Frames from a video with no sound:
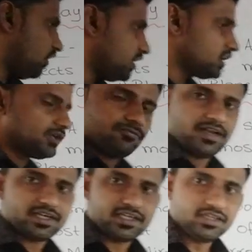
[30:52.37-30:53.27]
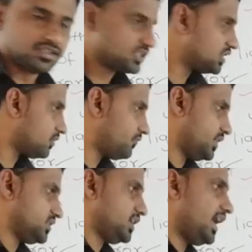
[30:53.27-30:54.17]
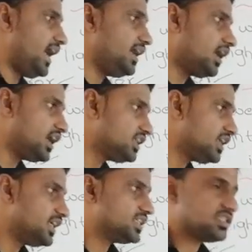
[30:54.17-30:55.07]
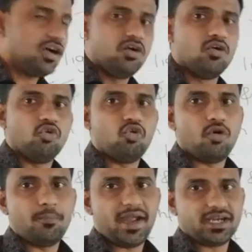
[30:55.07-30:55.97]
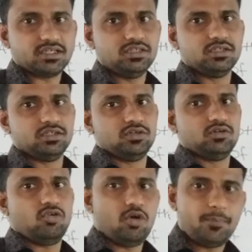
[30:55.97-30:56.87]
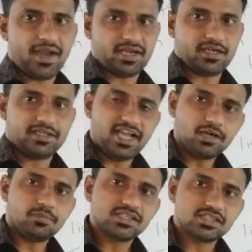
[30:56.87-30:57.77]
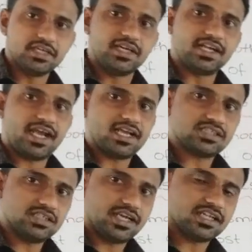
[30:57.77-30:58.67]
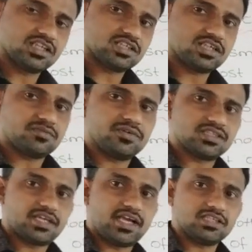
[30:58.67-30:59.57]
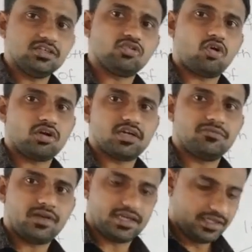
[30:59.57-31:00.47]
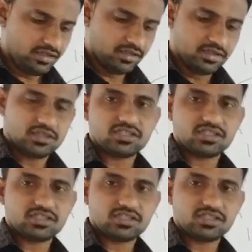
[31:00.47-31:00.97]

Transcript: one reflecting surface and other is the opaque. That means it has another surface as a non-reflecting